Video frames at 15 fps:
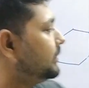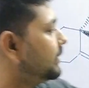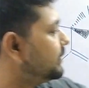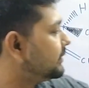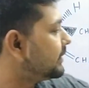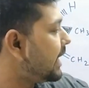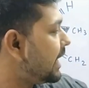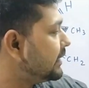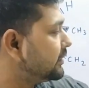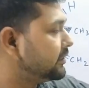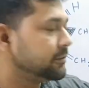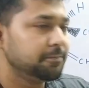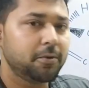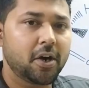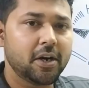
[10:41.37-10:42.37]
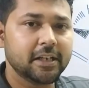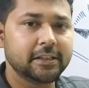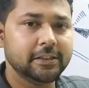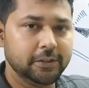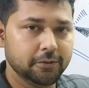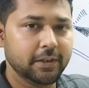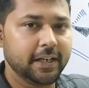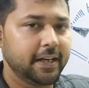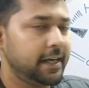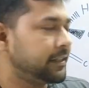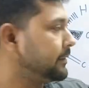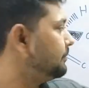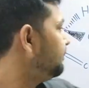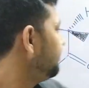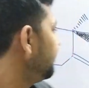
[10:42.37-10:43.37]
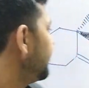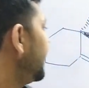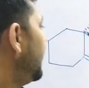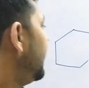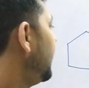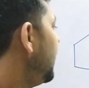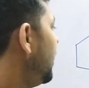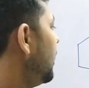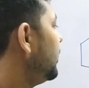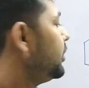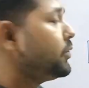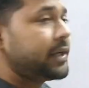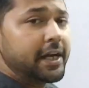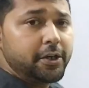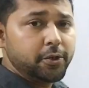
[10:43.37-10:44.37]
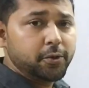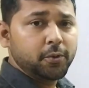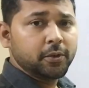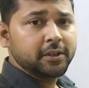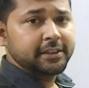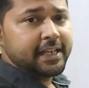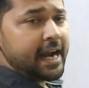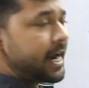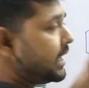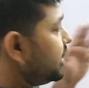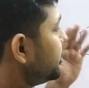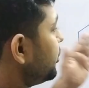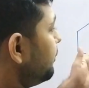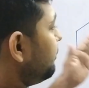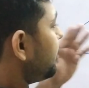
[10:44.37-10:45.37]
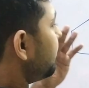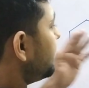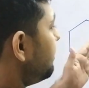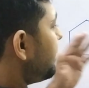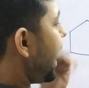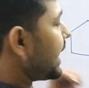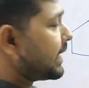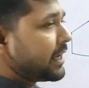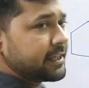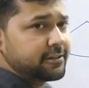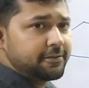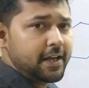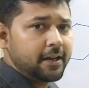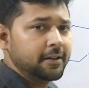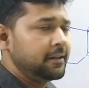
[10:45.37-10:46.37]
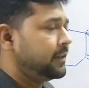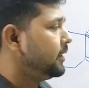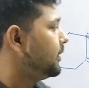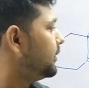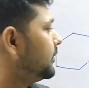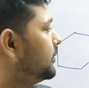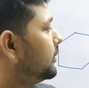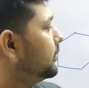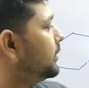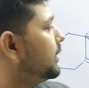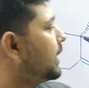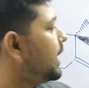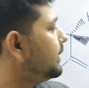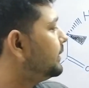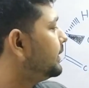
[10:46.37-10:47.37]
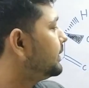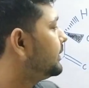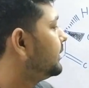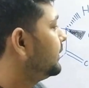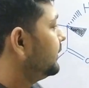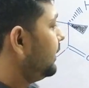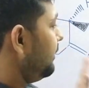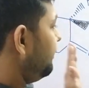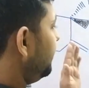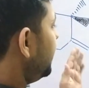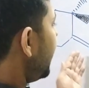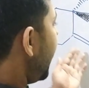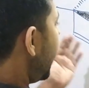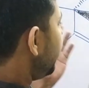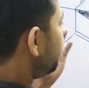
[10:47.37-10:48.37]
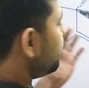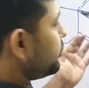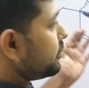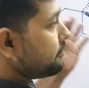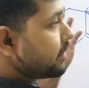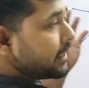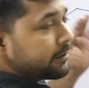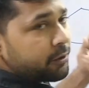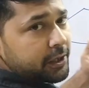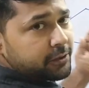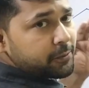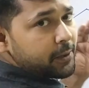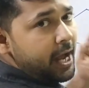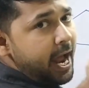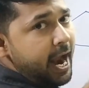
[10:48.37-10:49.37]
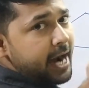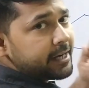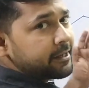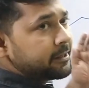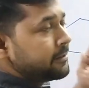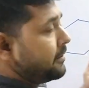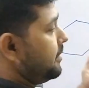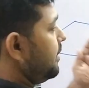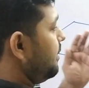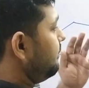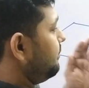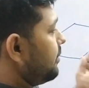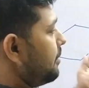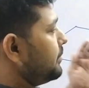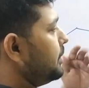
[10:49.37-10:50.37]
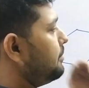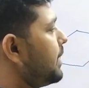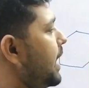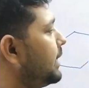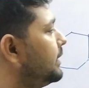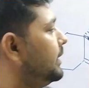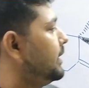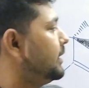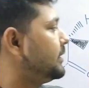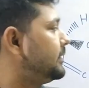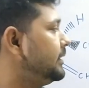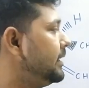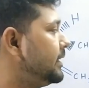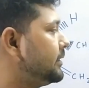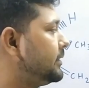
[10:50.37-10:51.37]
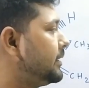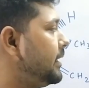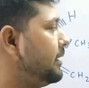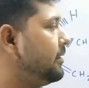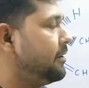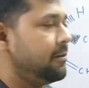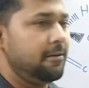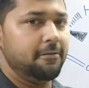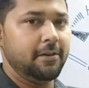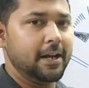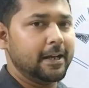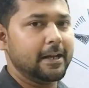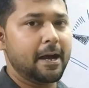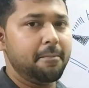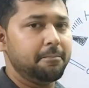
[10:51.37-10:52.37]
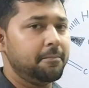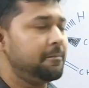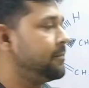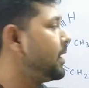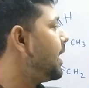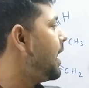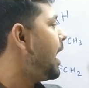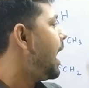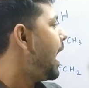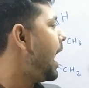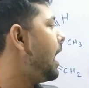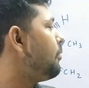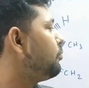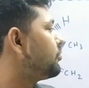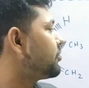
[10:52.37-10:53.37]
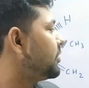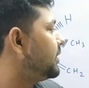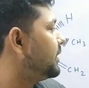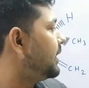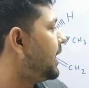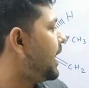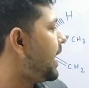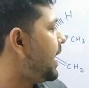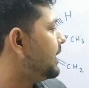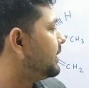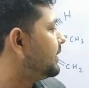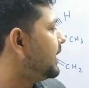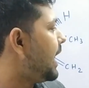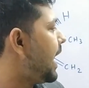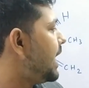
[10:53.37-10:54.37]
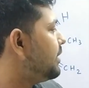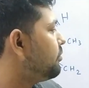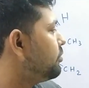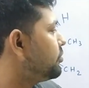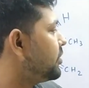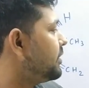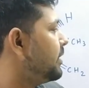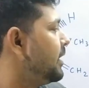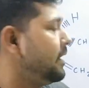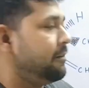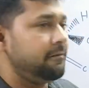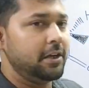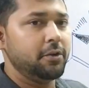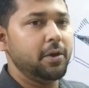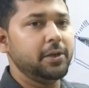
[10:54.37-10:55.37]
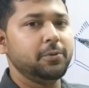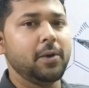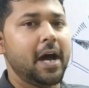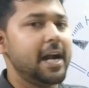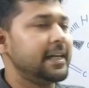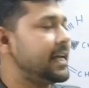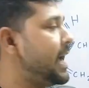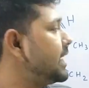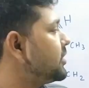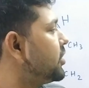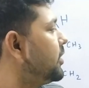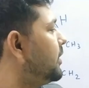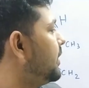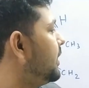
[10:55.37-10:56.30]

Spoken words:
the trans product you will get, you can do the addition from the back as well. So like this, if the hydrogen will going to add from the back, CH3 will come out, and the hydrogen will going to attach